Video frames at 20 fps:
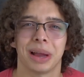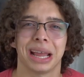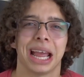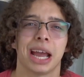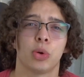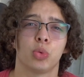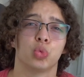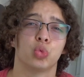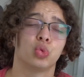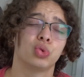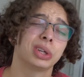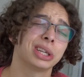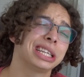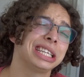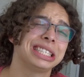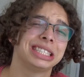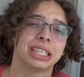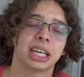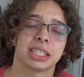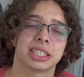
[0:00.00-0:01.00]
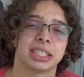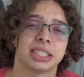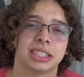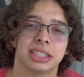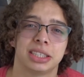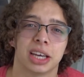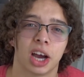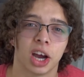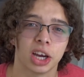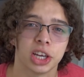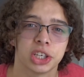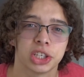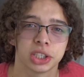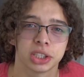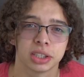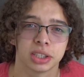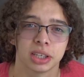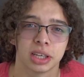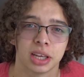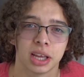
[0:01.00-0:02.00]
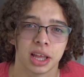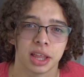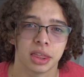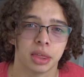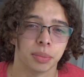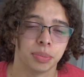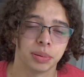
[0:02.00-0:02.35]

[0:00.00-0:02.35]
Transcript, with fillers: my head really doesn't touch the